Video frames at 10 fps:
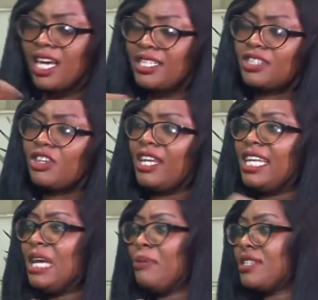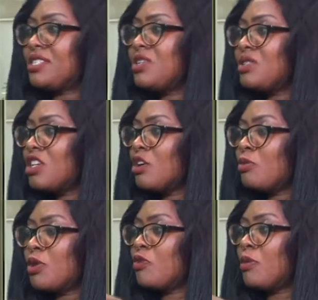Is this not a lame excuse
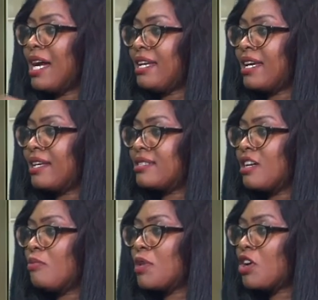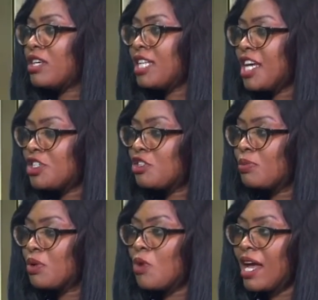coming from INEC itself? Because they
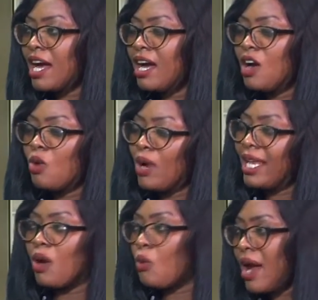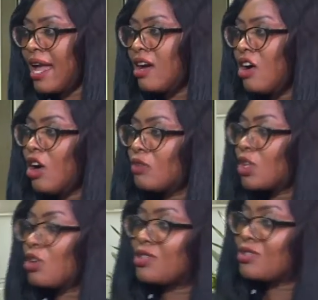should be well aware of
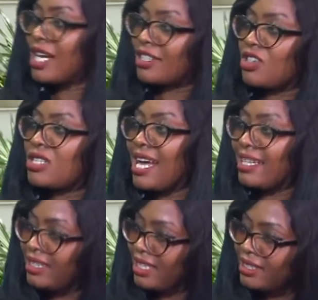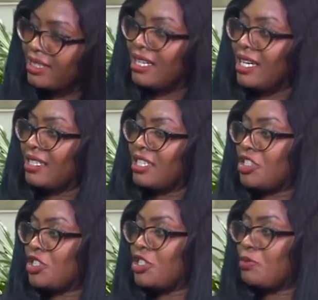the contractors handling the
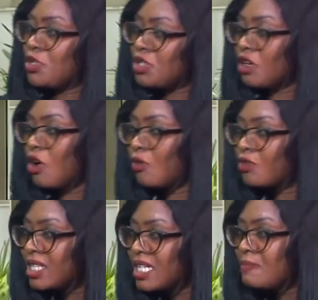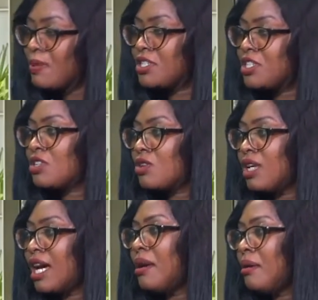distribution of this
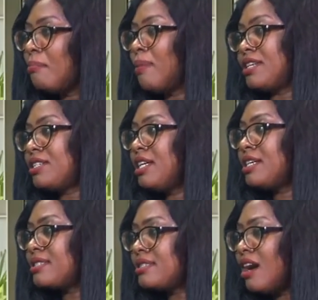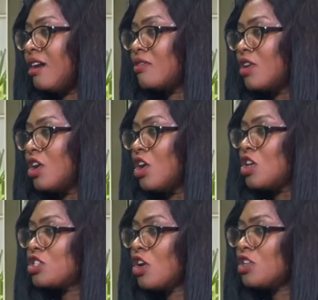particular machine itself.
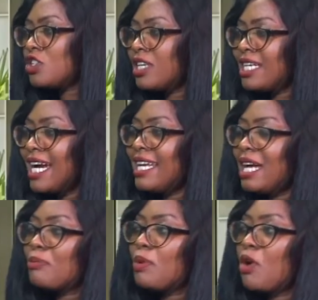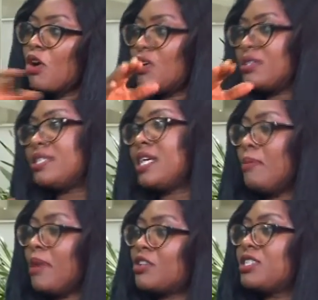Shouldn't INEC be more concerned
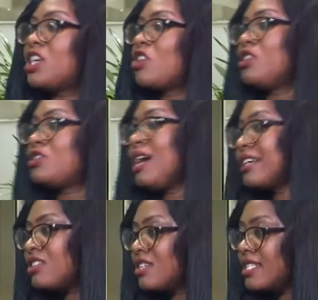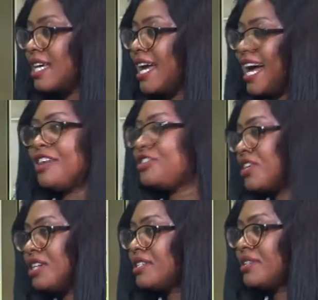about the contractors here and changing them?